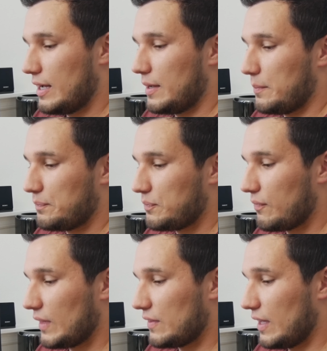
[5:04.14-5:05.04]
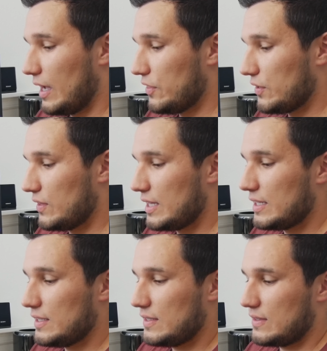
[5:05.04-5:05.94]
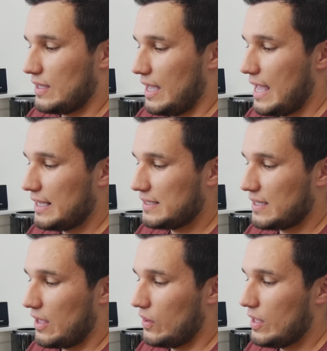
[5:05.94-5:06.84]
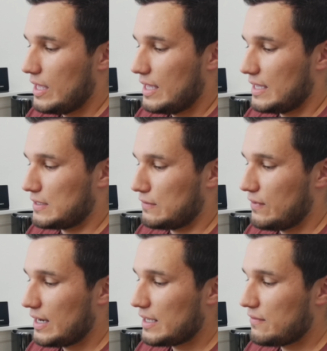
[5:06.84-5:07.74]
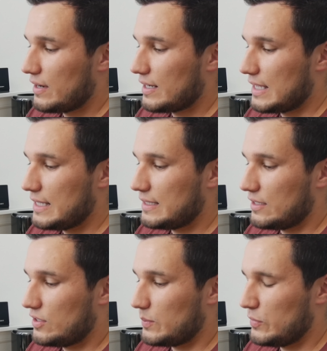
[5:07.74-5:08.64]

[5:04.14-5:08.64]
um, the other thing is the Excel is very, very easy to